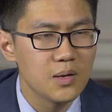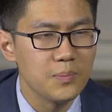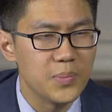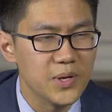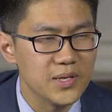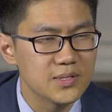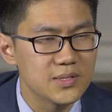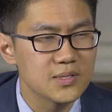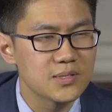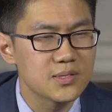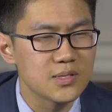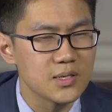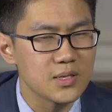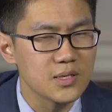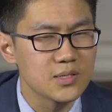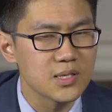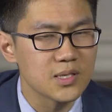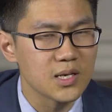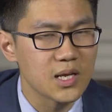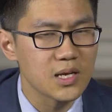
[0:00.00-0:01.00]

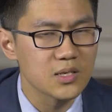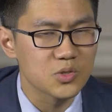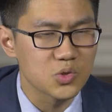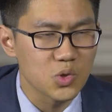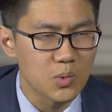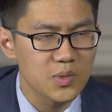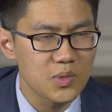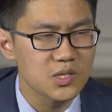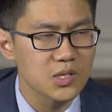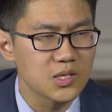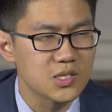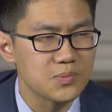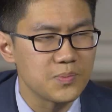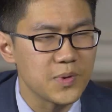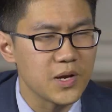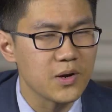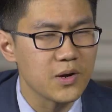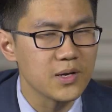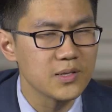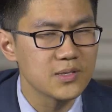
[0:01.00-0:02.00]
businesses and he has so much
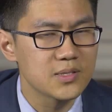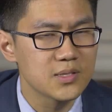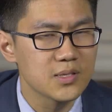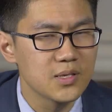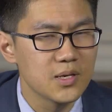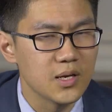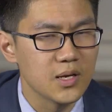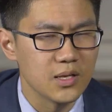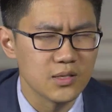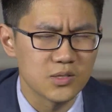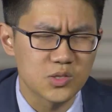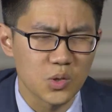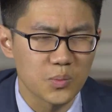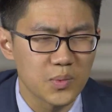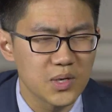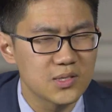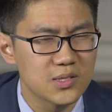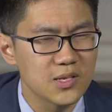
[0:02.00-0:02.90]
experience in so many